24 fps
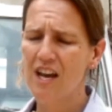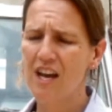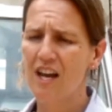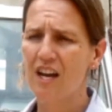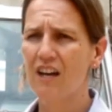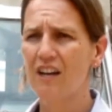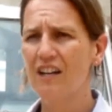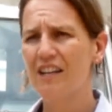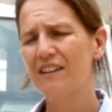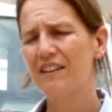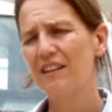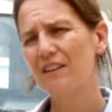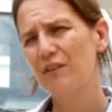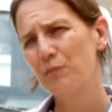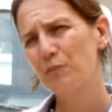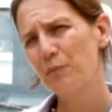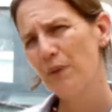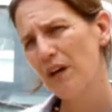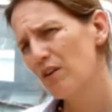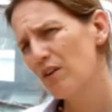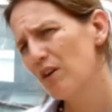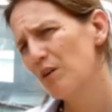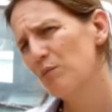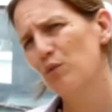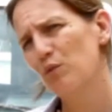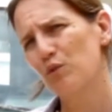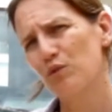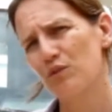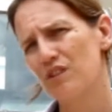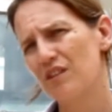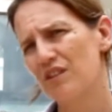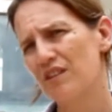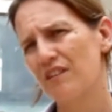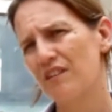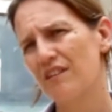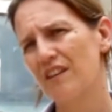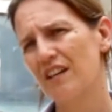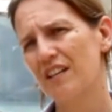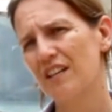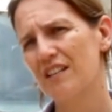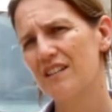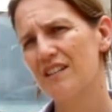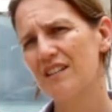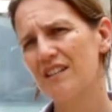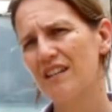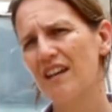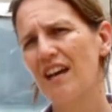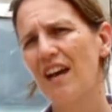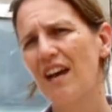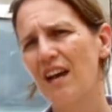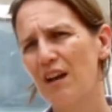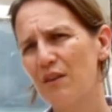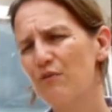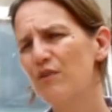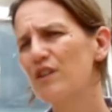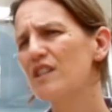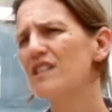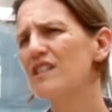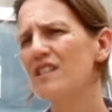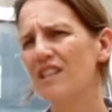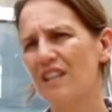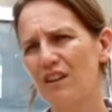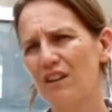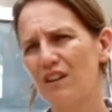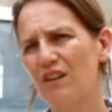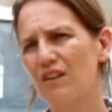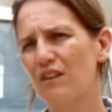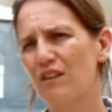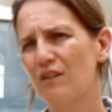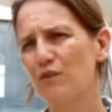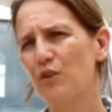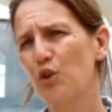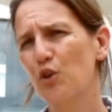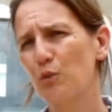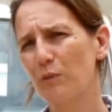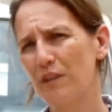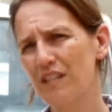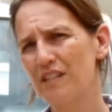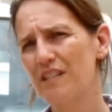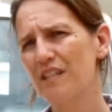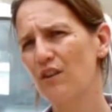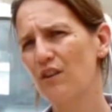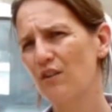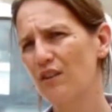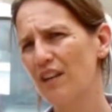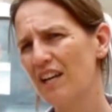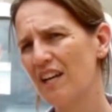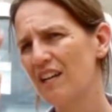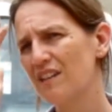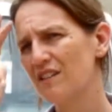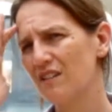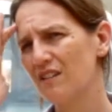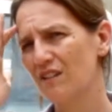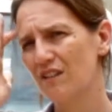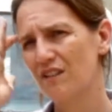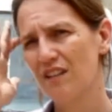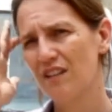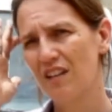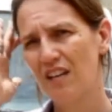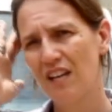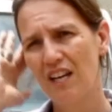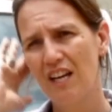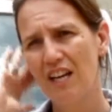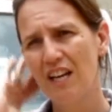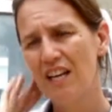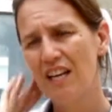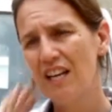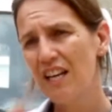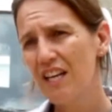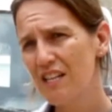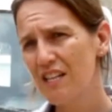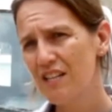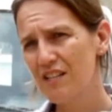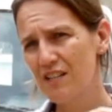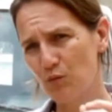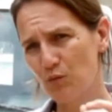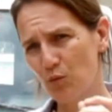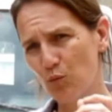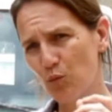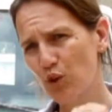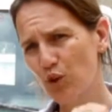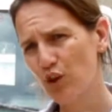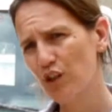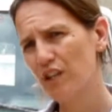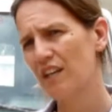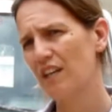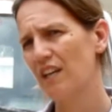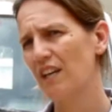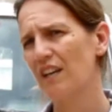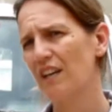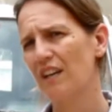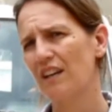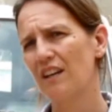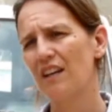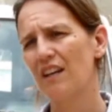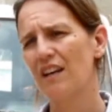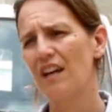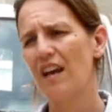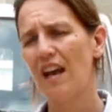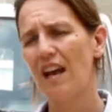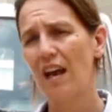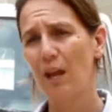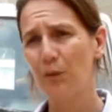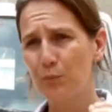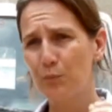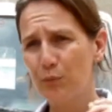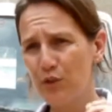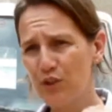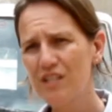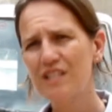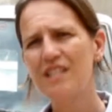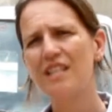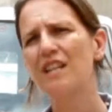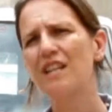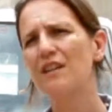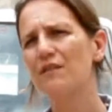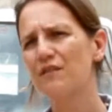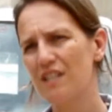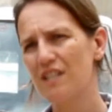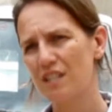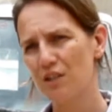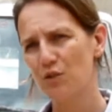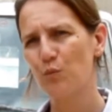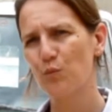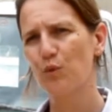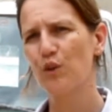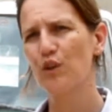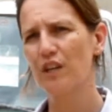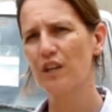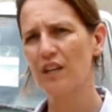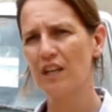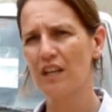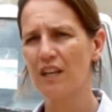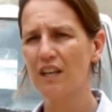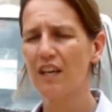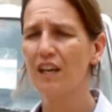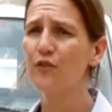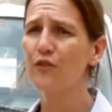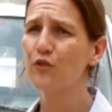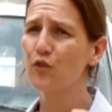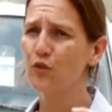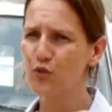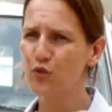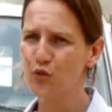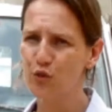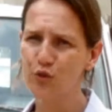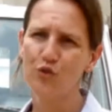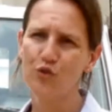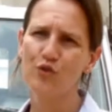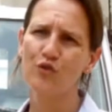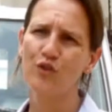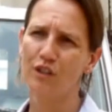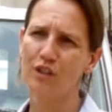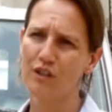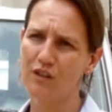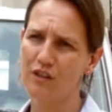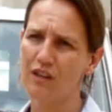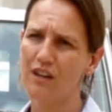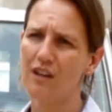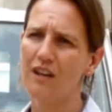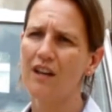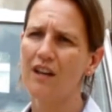it is paramount that every single humanitarian actor is working and perceived as working as a neutral